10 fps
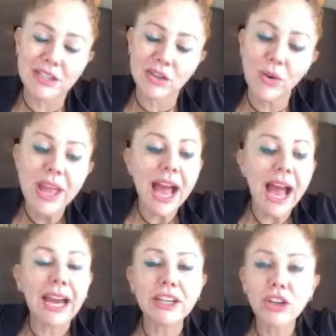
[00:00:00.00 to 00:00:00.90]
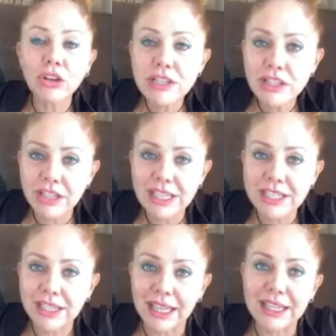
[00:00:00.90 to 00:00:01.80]
So I know it's not
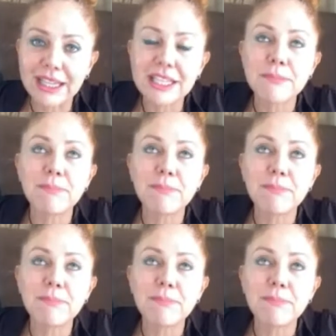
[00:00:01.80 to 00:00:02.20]
easy, ladies,